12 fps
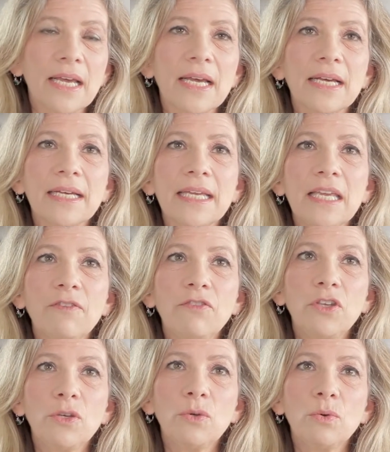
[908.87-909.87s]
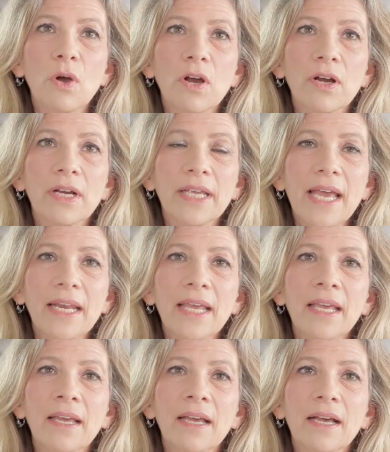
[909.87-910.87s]
If you are
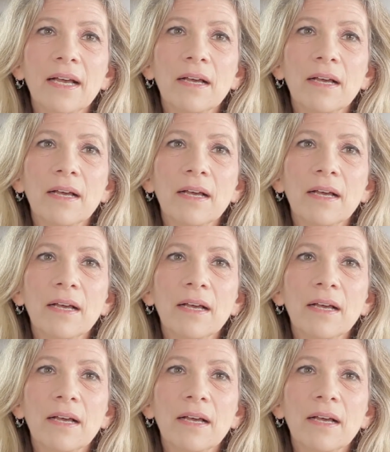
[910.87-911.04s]
getting